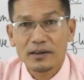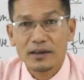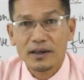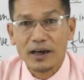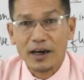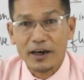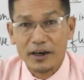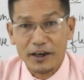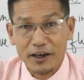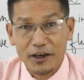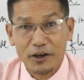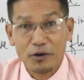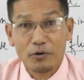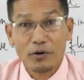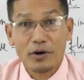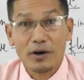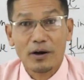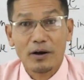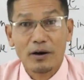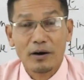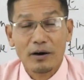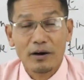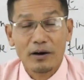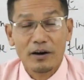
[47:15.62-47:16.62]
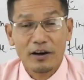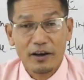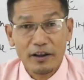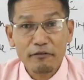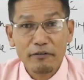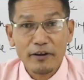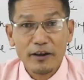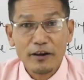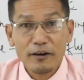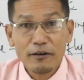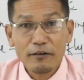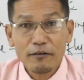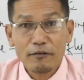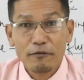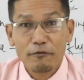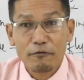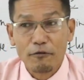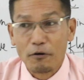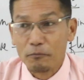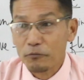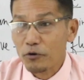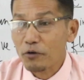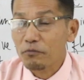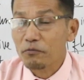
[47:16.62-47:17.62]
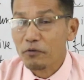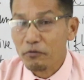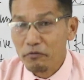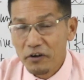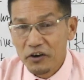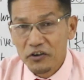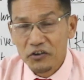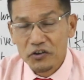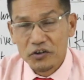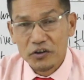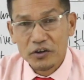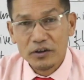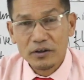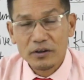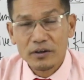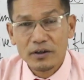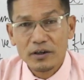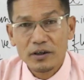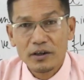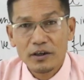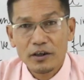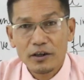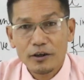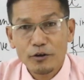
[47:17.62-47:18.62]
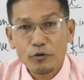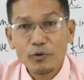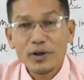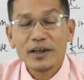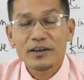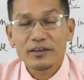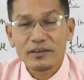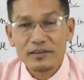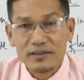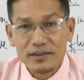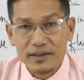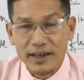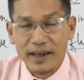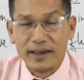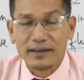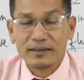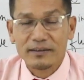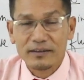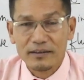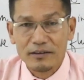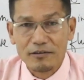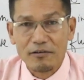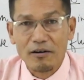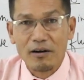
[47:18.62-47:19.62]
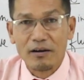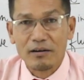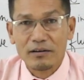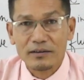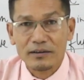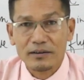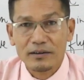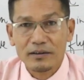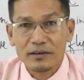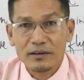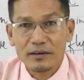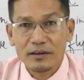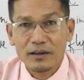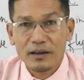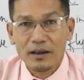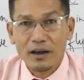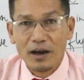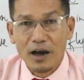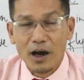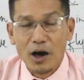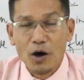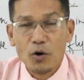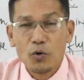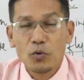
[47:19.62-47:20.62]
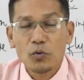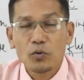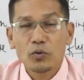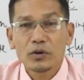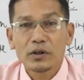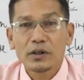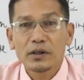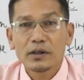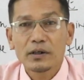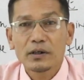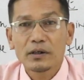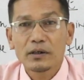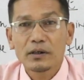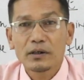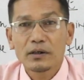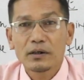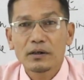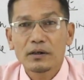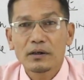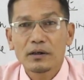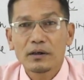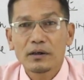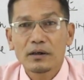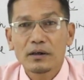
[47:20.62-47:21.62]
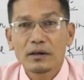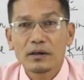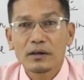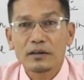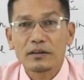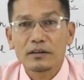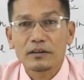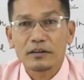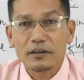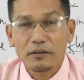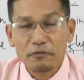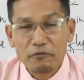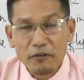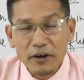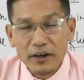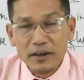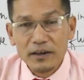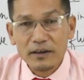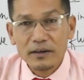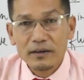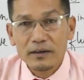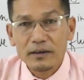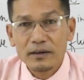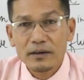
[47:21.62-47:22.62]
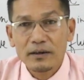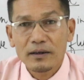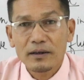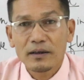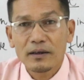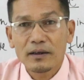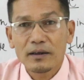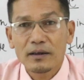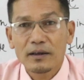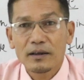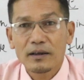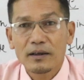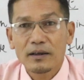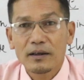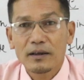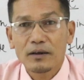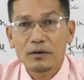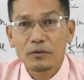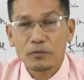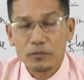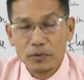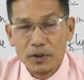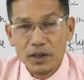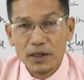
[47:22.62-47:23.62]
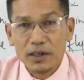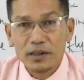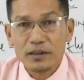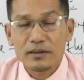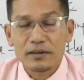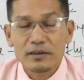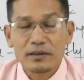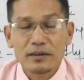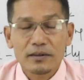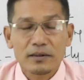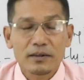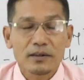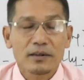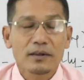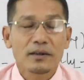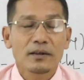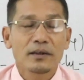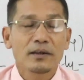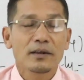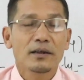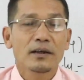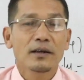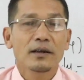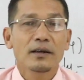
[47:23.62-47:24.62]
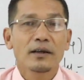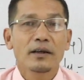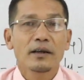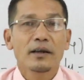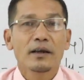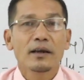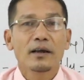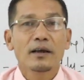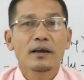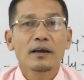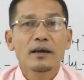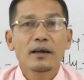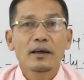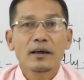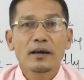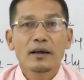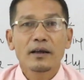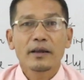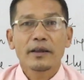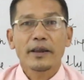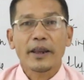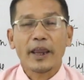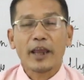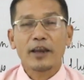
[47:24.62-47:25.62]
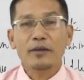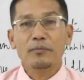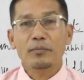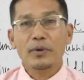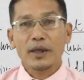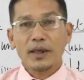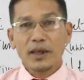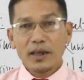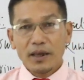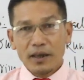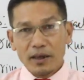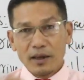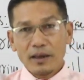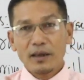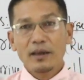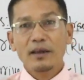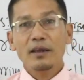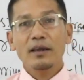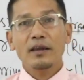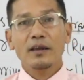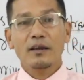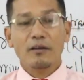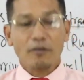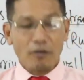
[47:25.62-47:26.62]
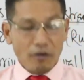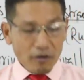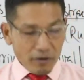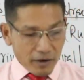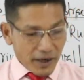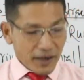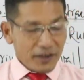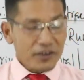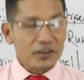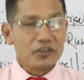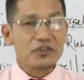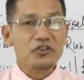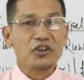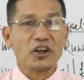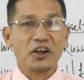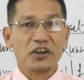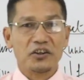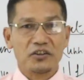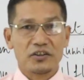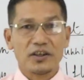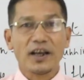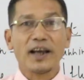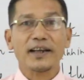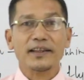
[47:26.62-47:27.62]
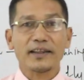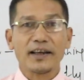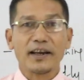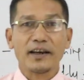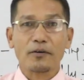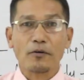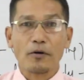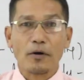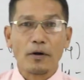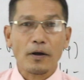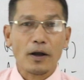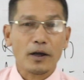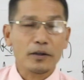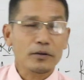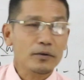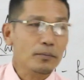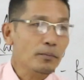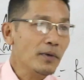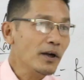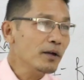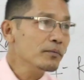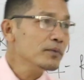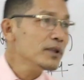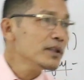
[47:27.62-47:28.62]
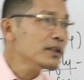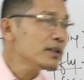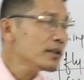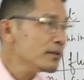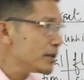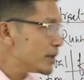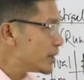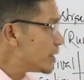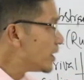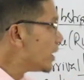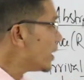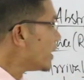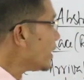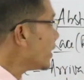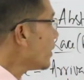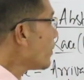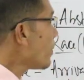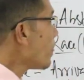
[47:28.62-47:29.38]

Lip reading: earning your living from your profession, you will understand how different words can be interchanged. And the maram this shigi